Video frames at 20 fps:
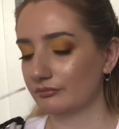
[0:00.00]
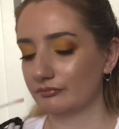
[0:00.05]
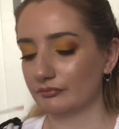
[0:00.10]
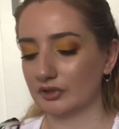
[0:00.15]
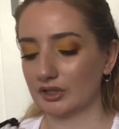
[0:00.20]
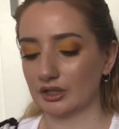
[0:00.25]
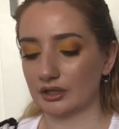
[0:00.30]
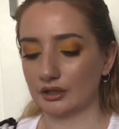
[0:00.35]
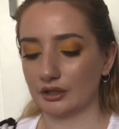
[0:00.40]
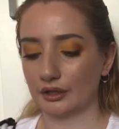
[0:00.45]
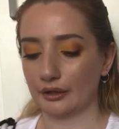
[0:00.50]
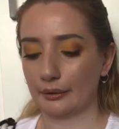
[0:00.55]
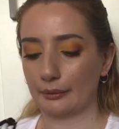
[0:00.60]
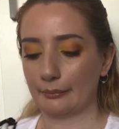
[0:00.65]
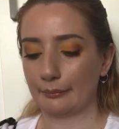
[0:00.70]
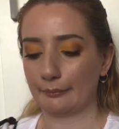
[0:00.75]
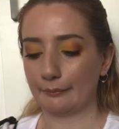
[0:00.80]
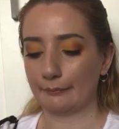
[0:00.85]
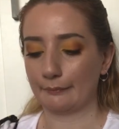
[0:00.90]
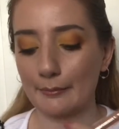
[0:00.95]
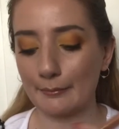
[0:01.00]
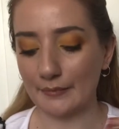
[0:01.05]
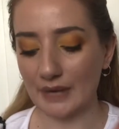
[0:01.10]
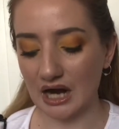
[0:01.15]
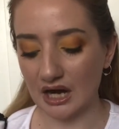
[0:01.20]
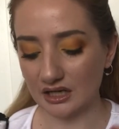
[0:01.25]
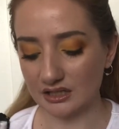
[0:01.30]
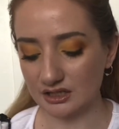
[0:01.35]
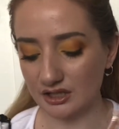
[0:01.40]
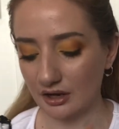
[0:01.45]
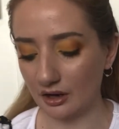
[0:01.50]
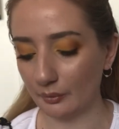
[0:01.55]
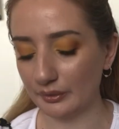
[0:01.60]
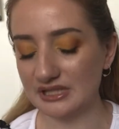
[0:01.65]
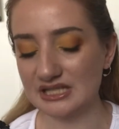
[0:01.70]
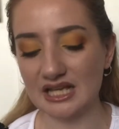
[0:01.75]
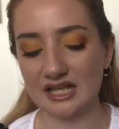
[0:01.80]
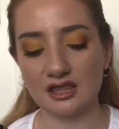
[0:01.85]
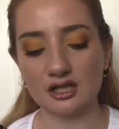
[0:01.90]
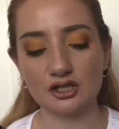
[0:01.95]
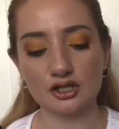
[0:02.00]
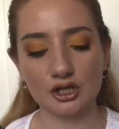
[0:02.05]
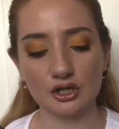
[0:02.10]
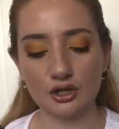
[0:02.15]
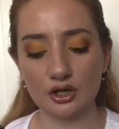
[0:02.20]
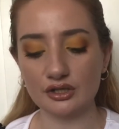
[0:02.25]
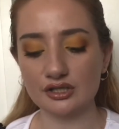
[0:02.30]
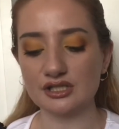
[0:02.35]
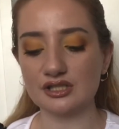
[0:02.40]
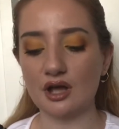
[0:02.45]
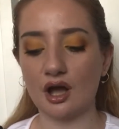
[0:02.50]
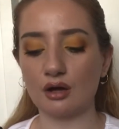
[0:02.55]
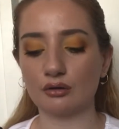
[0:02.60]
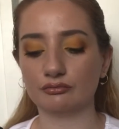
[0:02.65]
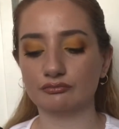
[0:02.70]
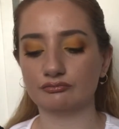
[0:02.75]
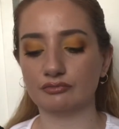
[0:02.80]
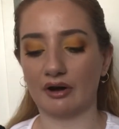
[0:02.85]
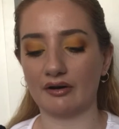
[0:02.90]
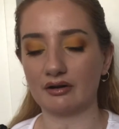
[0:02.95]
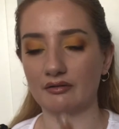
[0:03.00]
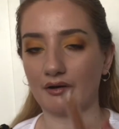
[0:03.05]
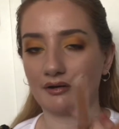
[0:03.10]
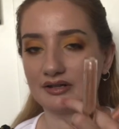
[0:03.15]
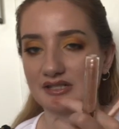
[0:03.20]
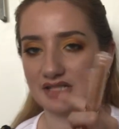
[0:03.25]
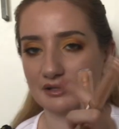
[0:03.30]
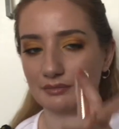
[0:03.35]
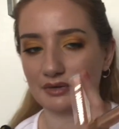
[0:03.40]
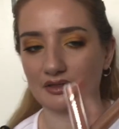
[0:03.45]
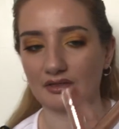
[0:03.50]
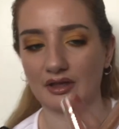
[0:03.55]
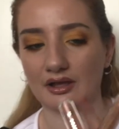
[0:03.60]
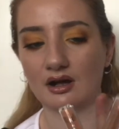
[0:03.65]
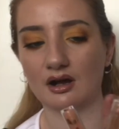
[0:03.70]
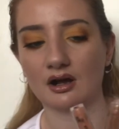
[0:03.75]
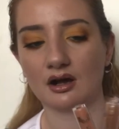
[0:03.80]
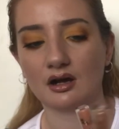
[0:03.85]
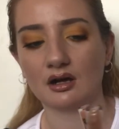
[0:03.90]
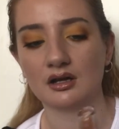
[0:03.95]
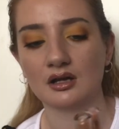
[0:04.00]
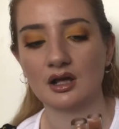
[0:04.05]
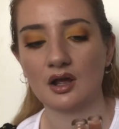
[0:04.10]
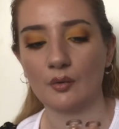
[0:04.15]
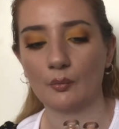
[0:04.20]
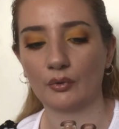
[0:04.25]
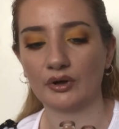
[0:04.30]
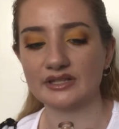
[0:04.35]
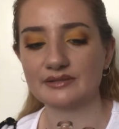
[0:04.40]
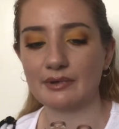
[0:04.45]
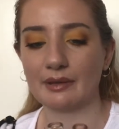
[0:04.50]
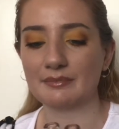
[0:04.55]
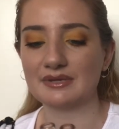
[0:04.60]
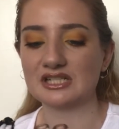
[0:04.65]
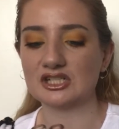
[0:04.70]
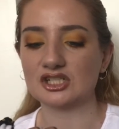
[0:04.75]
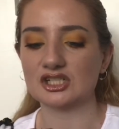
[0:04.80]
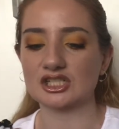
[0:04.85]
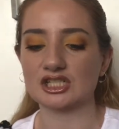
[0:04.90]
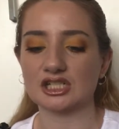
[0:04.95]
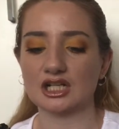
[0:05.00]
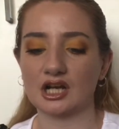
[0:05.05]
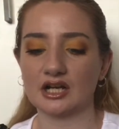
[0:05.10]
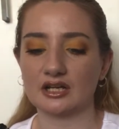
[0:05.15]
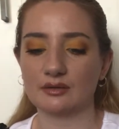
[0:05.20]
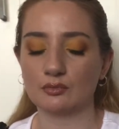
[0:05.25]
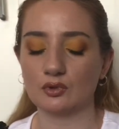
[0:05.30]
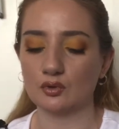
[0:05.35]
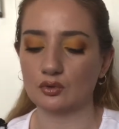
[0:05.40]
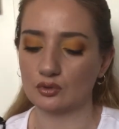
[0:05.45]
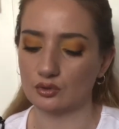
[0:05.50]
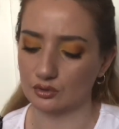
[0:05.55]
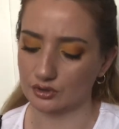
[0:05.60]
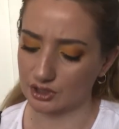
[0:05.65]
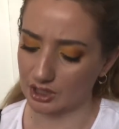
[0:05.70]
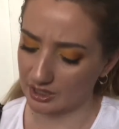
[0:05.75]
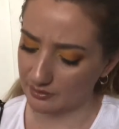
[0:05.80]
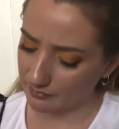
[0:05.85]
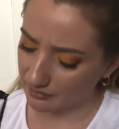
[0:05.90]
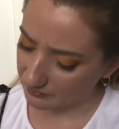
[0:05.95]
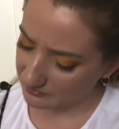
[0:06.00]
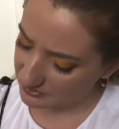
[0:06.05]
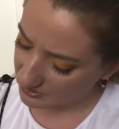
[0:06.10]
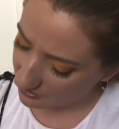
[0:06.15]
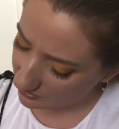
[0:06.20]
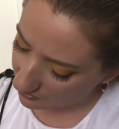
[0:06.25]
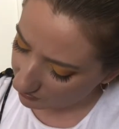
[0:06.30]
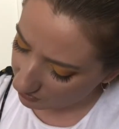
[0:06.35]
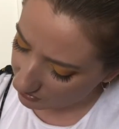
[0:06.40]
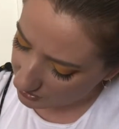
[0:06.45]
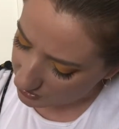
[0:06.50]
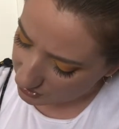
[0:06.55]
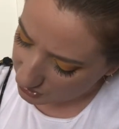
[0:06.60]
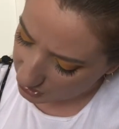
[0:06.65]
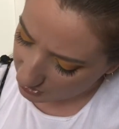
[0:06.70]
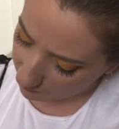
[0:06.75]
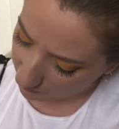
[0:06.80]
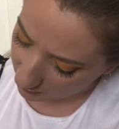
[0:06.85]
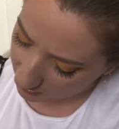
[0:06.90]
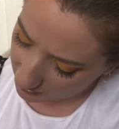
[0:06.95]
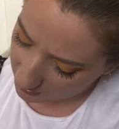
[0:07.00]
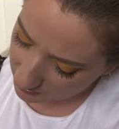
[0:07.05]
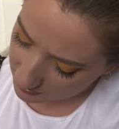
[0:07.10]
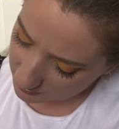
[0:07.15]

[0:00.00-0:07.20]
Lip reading: I don't know. I would say the two glosses are very, very similar. They are. One's maybe just slightly more cool tone, but I think the shimmer